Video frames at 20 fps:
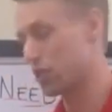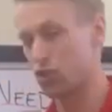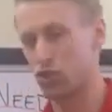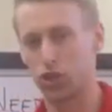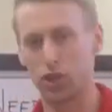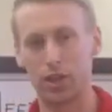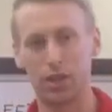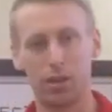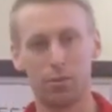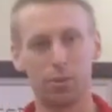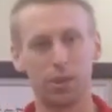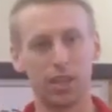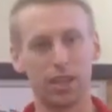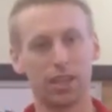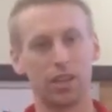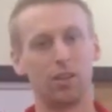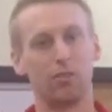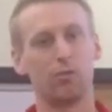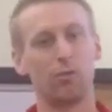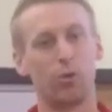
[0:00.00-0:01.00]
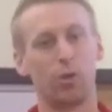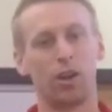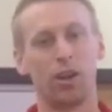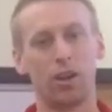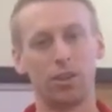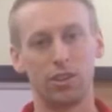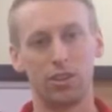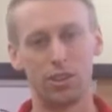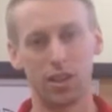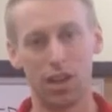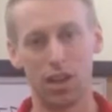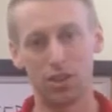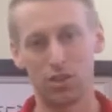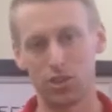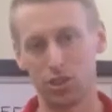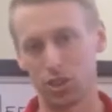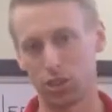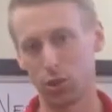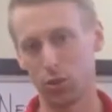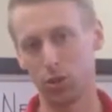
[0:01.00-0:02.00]
the gym, or they can afford
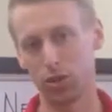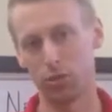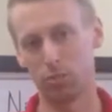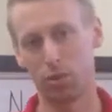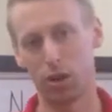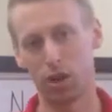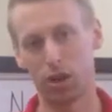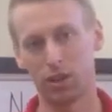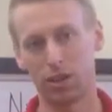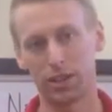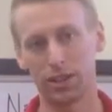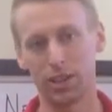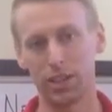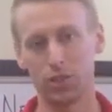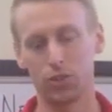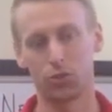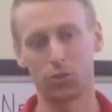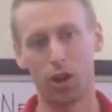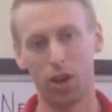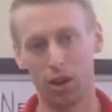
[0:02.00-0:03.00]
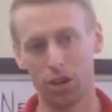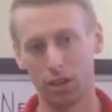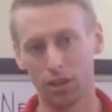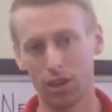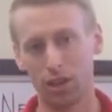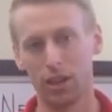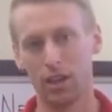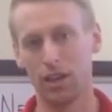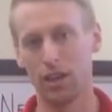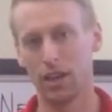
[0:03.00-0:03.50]
$100 to go to the bar and get drunk.